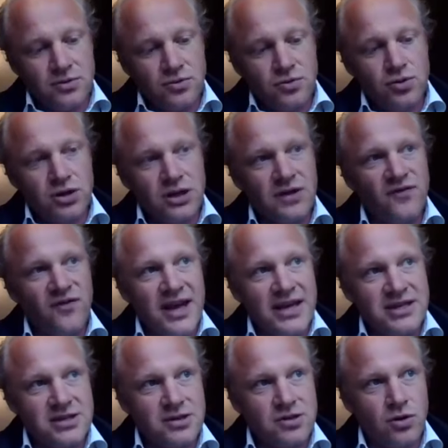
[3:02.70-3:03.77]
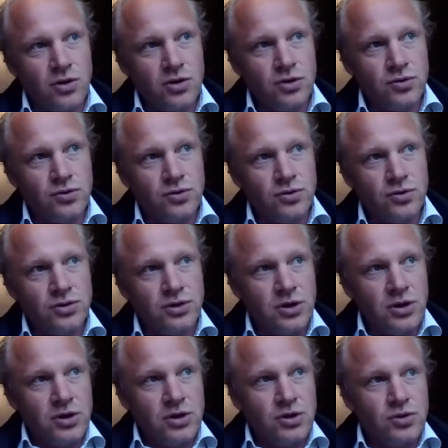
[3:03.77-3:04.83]
you could invest or you
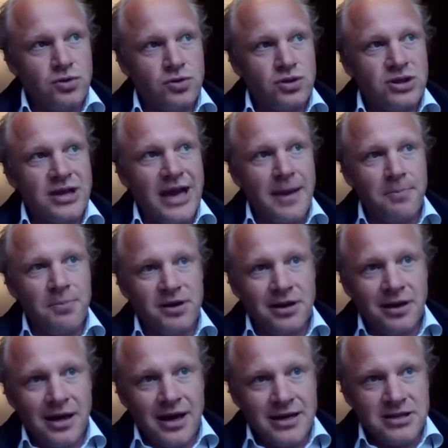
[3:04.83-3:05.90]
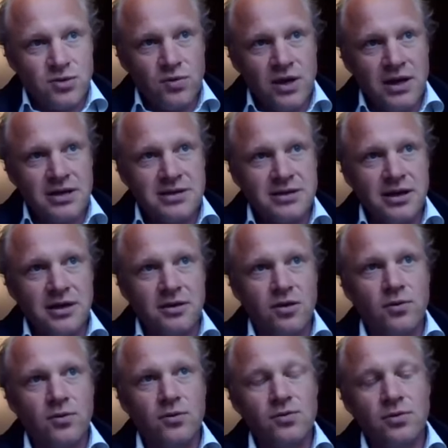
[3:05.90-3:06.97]
could capitalize real estate
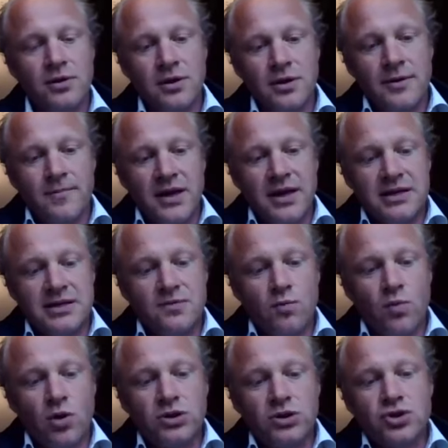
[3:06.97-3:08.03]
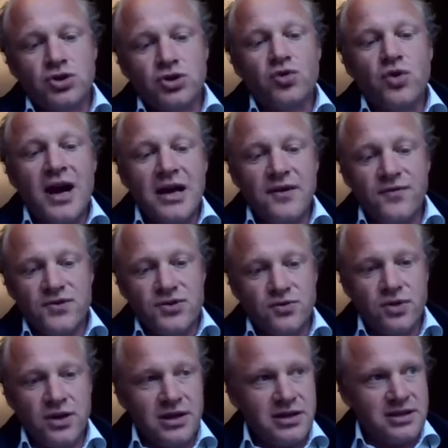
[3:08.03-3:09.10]
through, is what drives
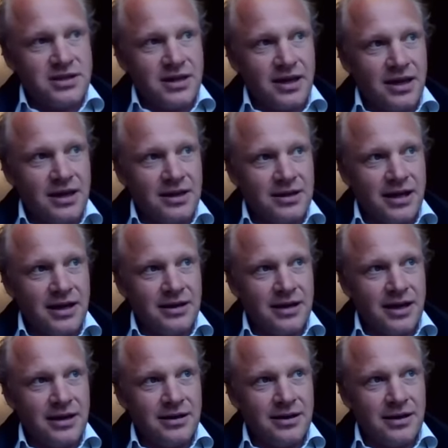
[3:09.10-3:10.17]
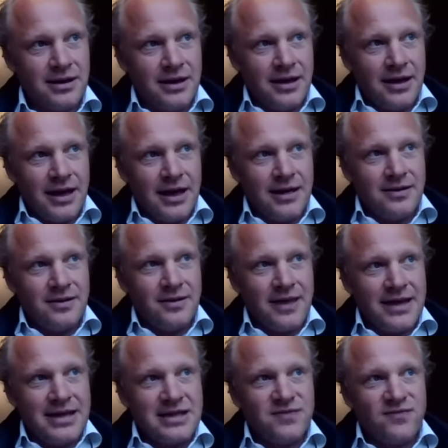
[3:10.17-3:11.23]
real estate, and
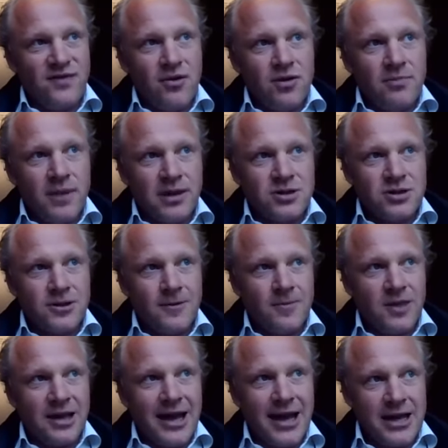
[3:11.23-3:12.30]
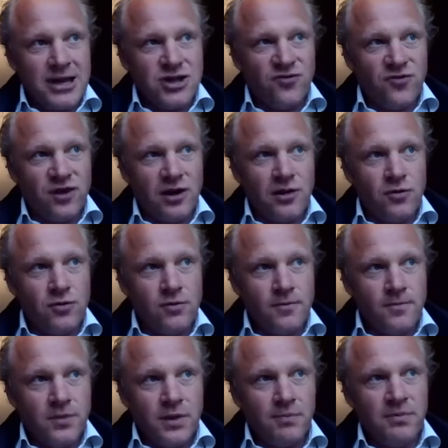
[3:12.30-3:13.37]
that is very much the cash flow.
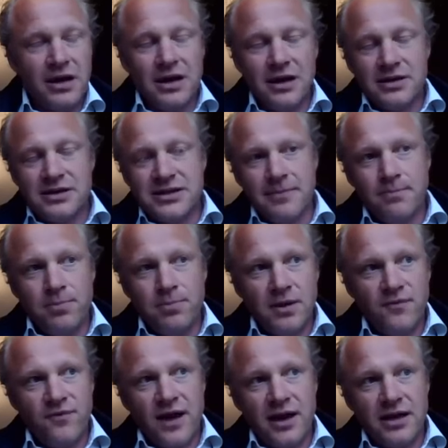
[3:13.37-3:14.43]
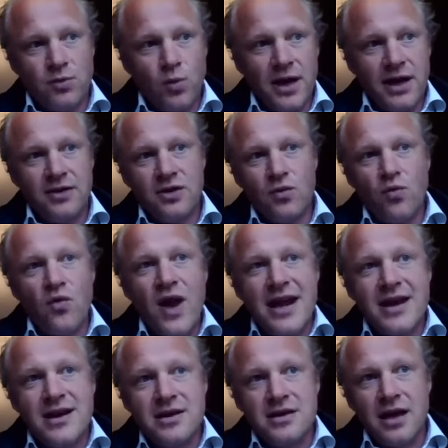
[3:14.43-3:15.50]
In a simplified way, the
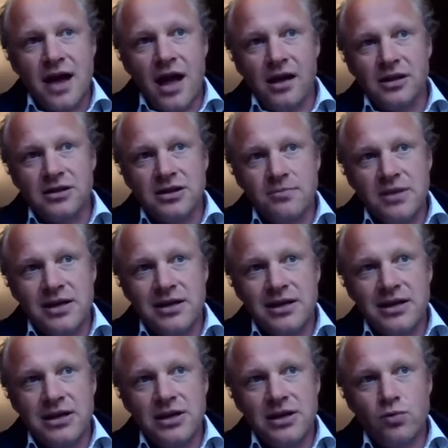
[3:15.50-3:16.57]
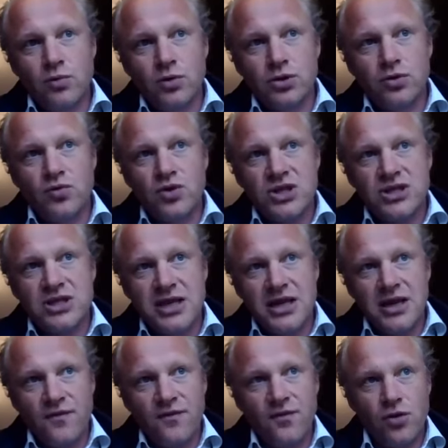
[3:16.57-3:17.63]
rent ultimately you would
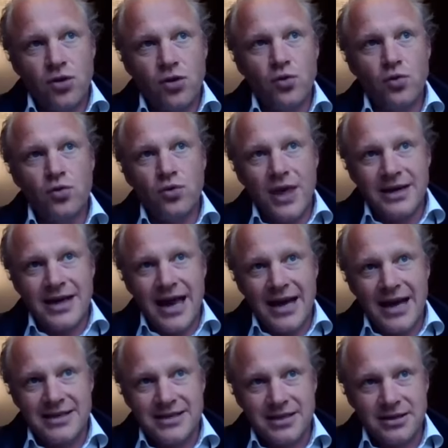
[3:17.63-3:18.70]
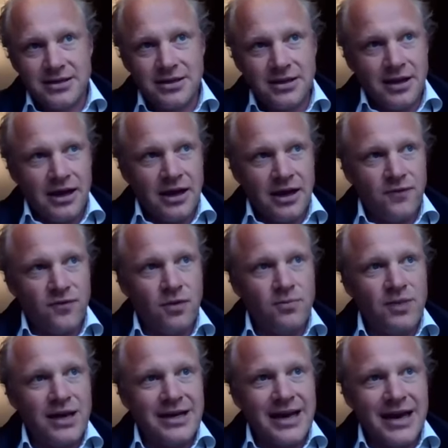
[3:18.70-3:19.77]
receive through that asset and from
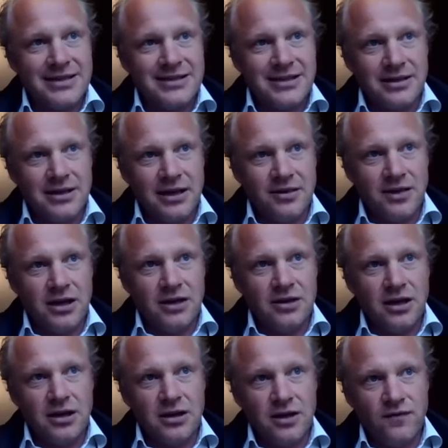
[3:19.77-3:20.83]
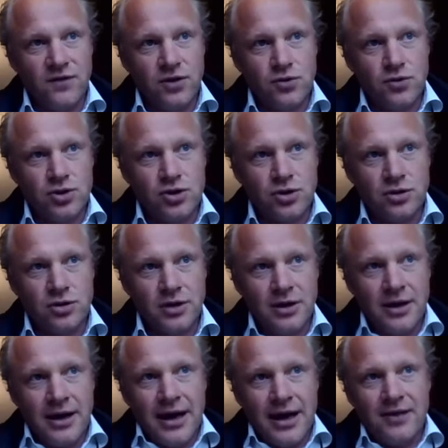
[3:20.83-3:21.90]
that asset in the future.
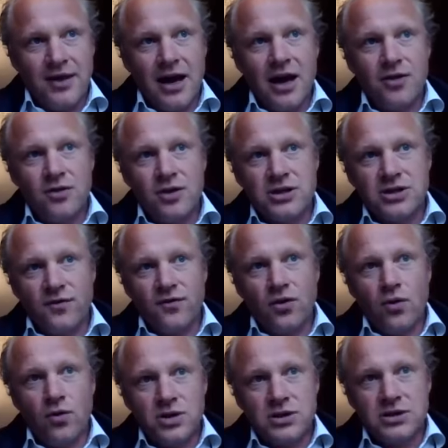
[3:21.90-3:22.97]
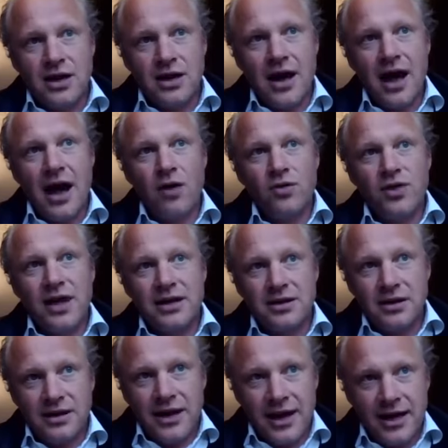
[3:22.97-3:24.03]
The other is, of course, how that
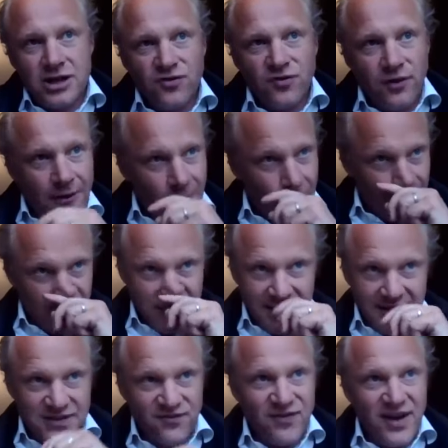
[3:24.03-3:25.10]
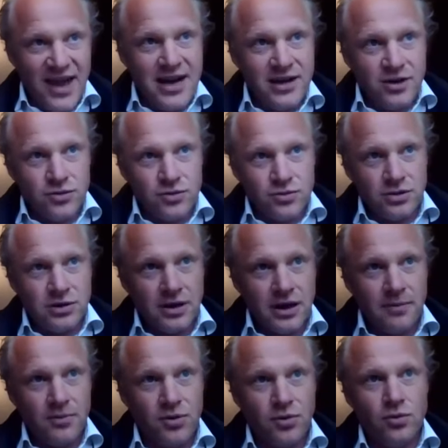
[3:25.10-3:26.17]
cash flow is valued
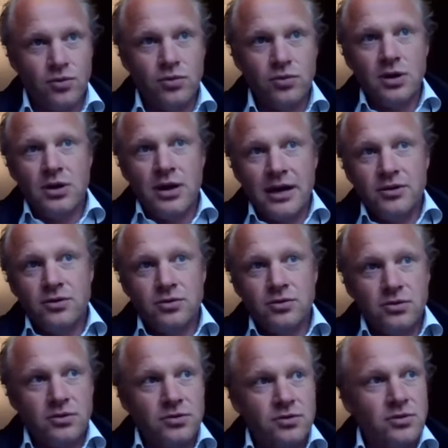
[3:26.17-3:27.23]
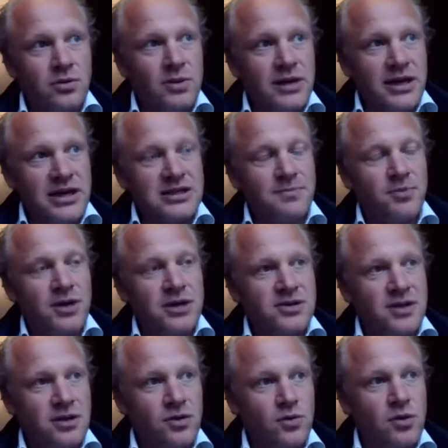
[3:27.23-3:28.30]
through, and you normally express
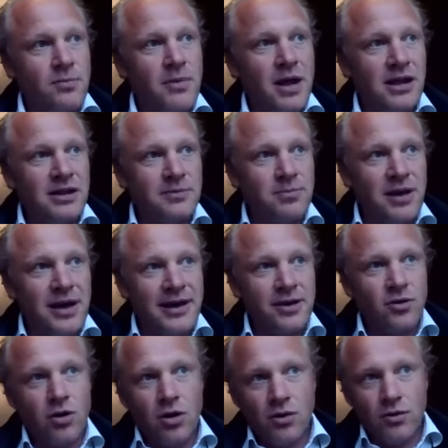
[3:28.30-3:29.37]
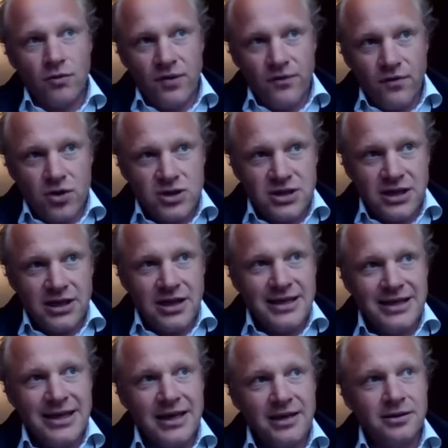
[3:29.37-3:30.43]
that through a multiplier or reverse it in a
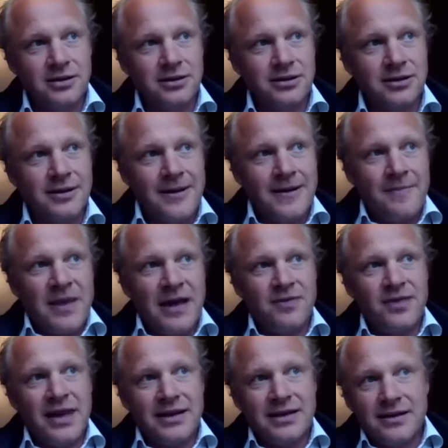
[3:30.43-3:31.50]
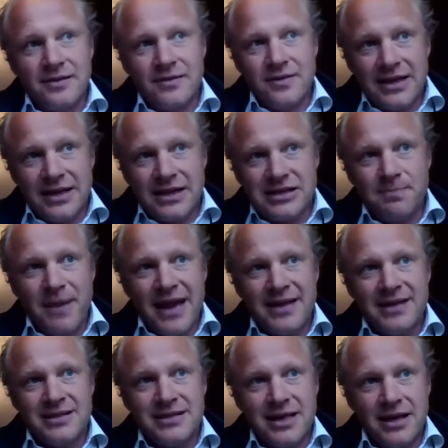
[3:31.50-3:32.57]
yield, and that
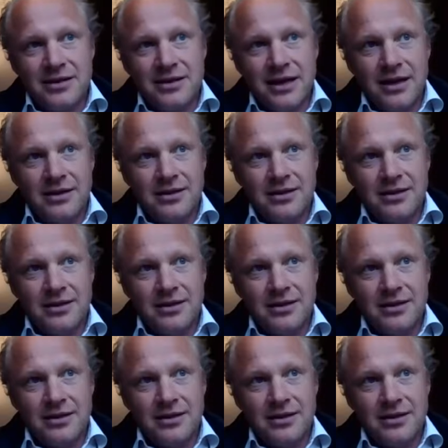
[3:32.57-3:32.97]
expands and